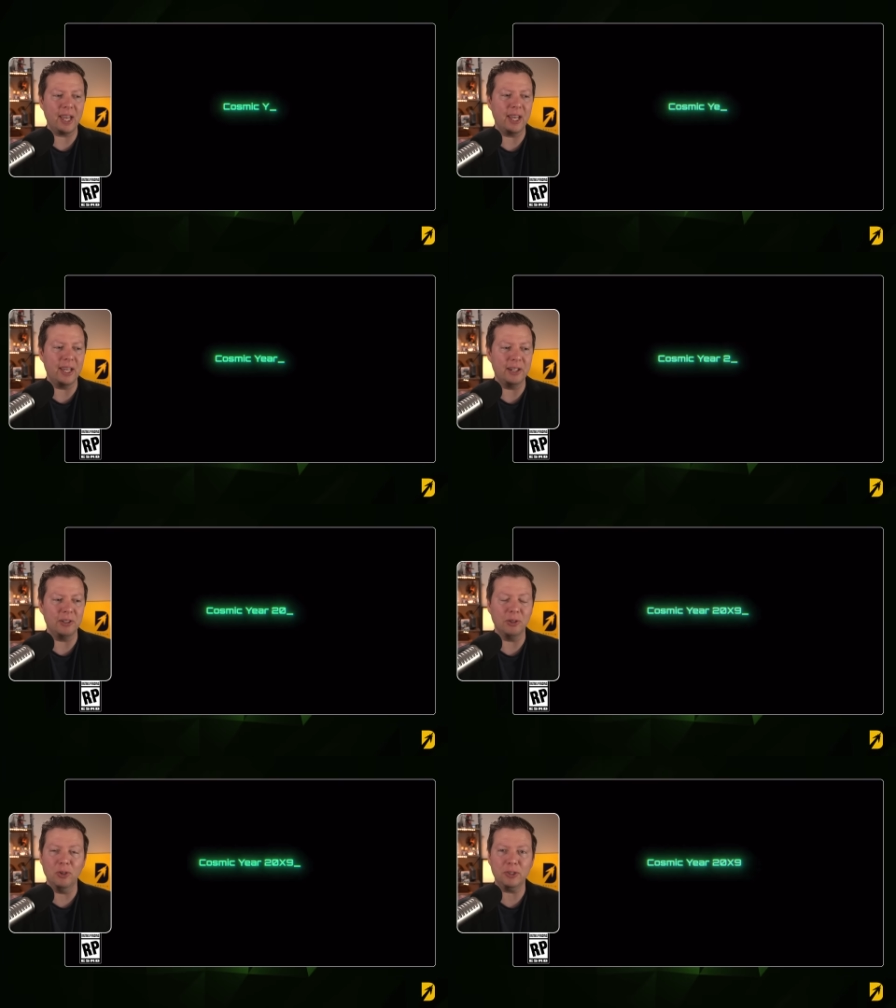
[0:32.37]

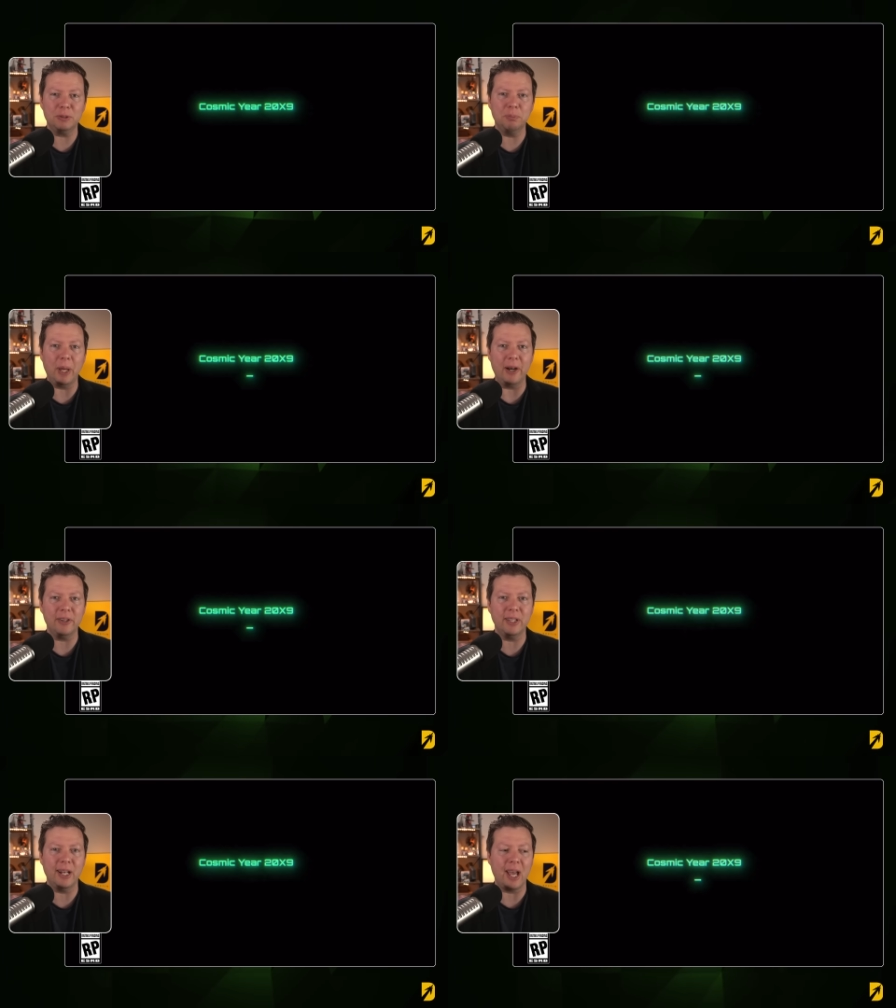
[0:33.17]
and looks better
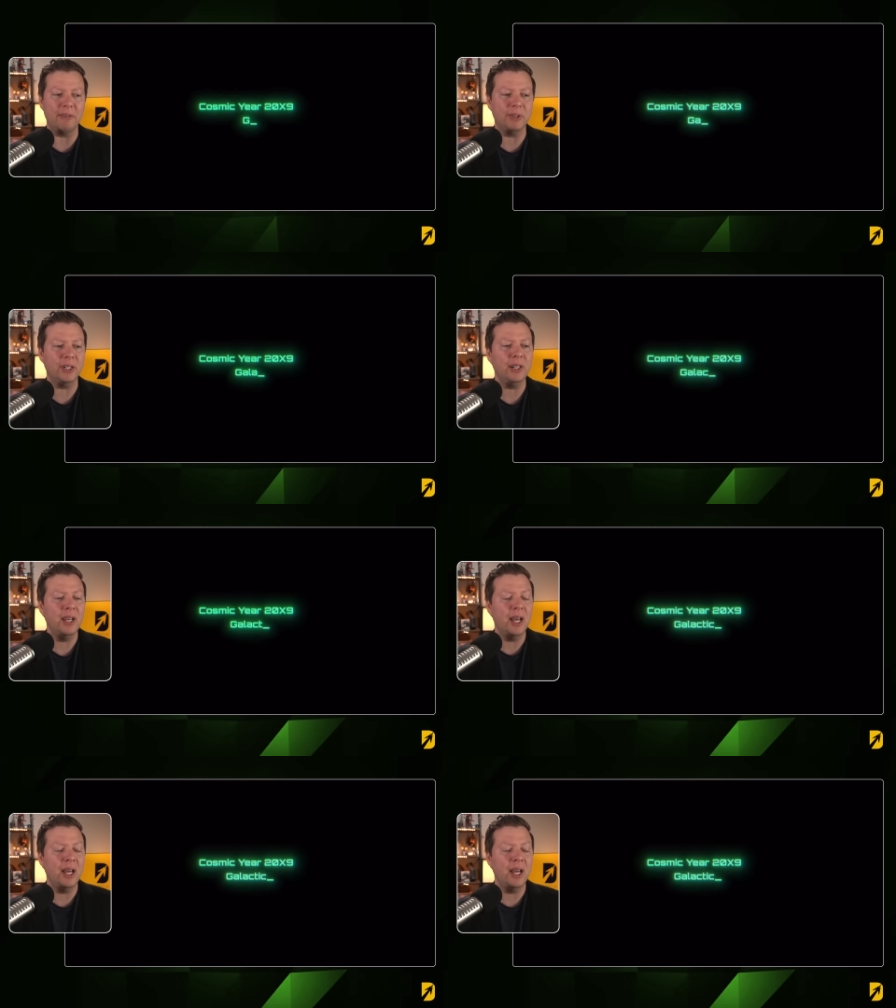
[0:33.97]
than ever.